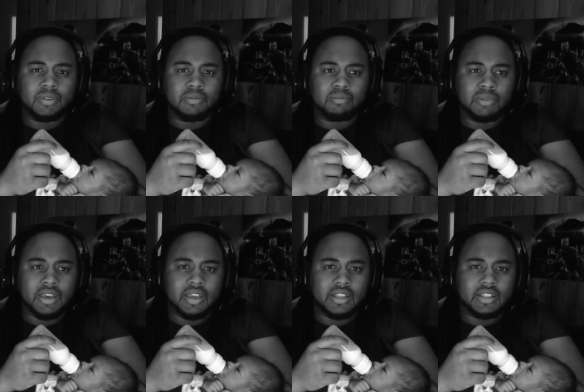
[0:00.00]

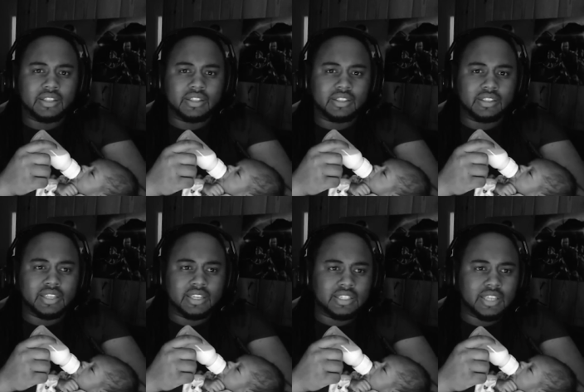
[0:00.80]
but
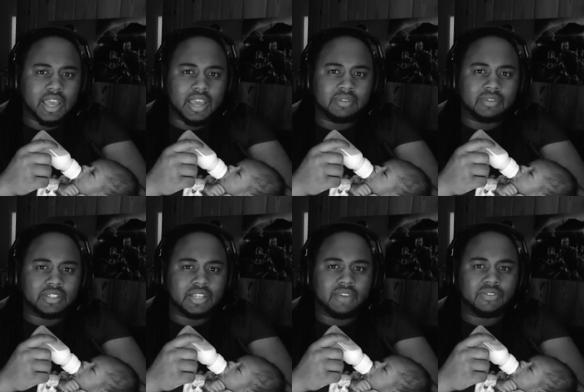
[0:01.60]
this game does
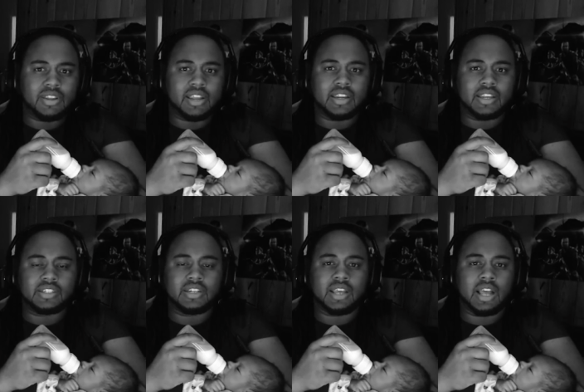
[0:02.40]
not feel like next
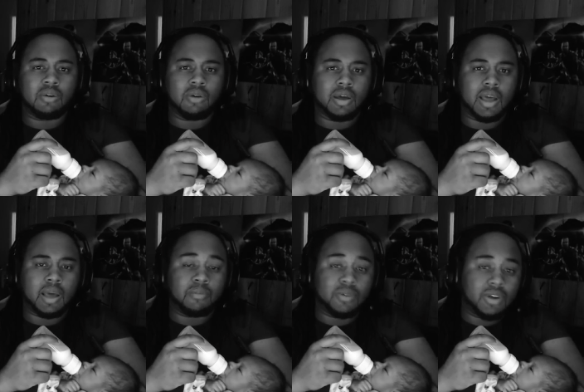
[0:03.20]
gen. I,
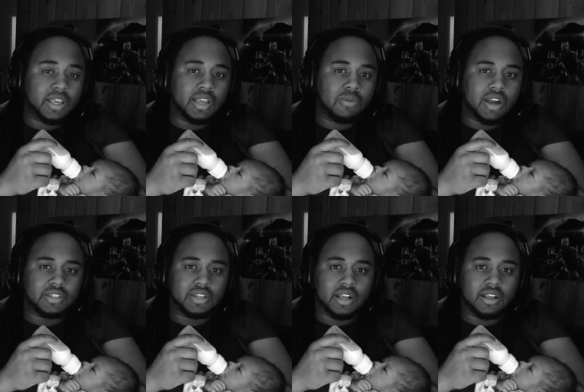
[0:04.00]
am gonna get Watch
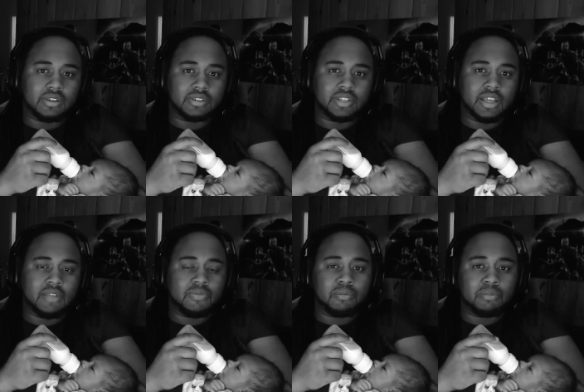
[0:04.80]
Dogs,
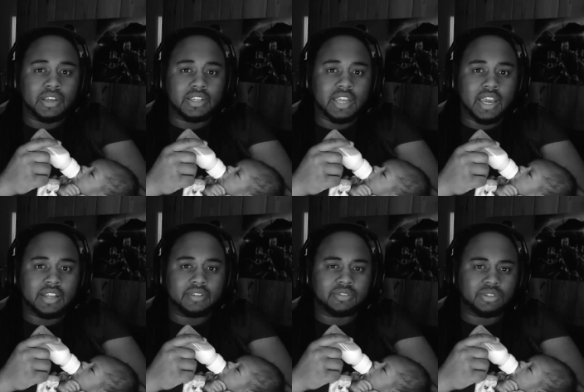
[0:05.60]
but it's like,
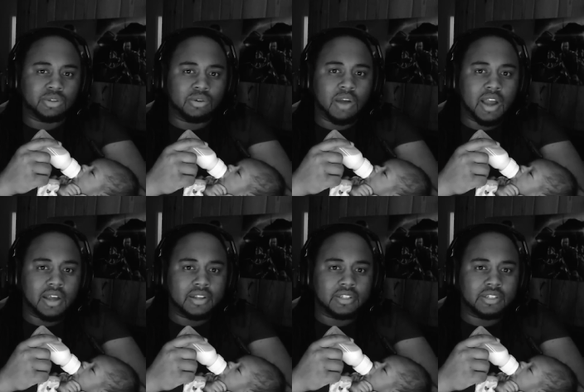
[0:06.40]
do
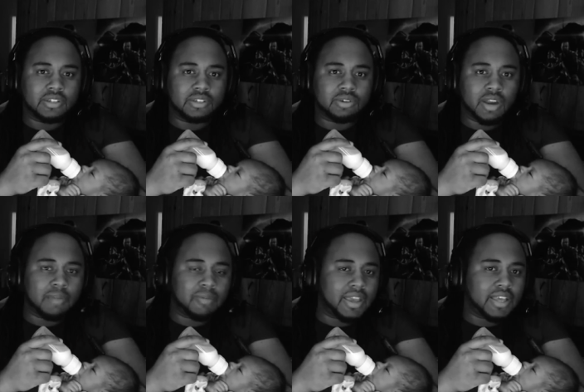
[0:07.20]
I trade
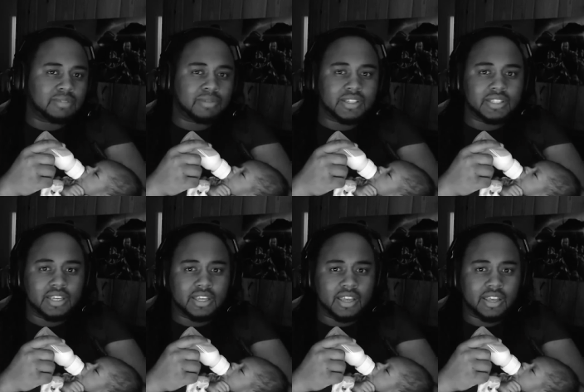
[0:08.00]
my Xbox
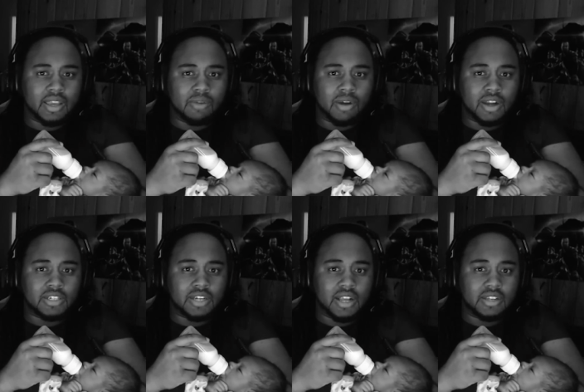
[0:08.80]
in and get
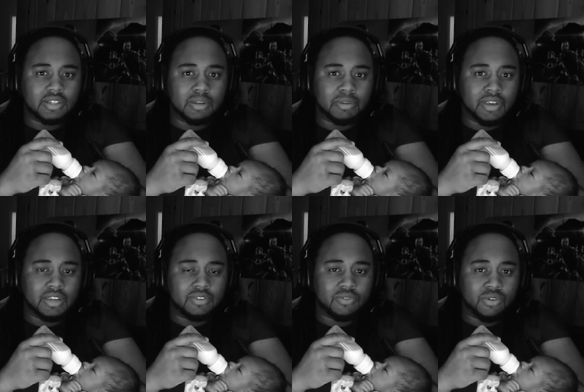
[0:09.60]
Watch Dogs on the
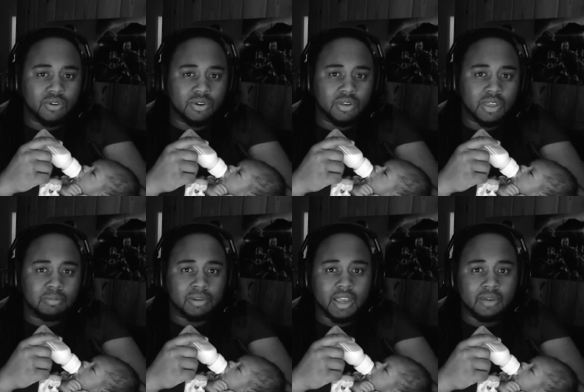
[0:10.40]
PS4 and
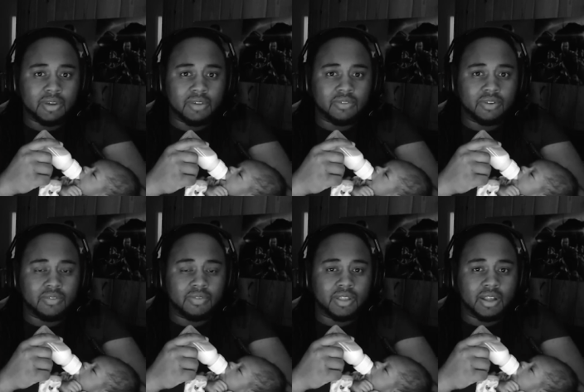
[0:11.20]
play with
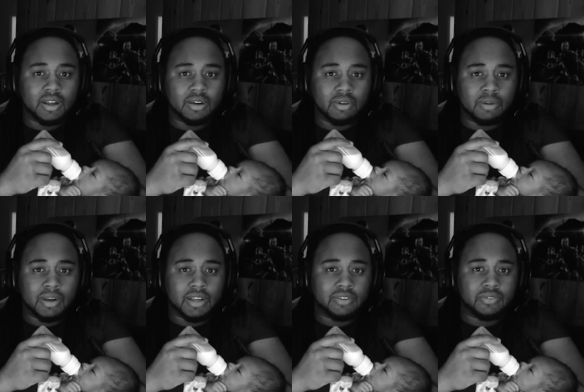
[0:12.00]
uh, one of my
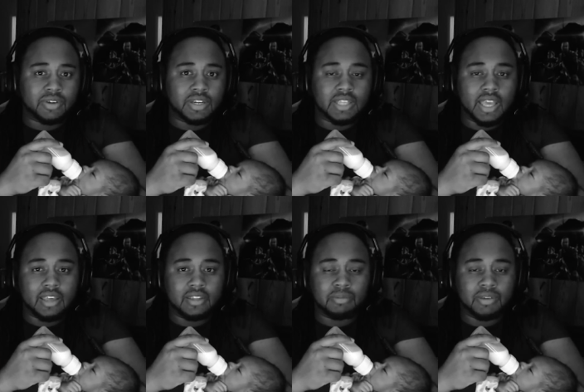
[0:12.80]
good friends that
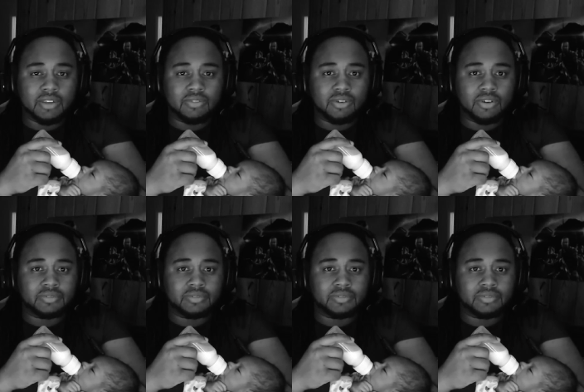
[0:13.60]
has PS4,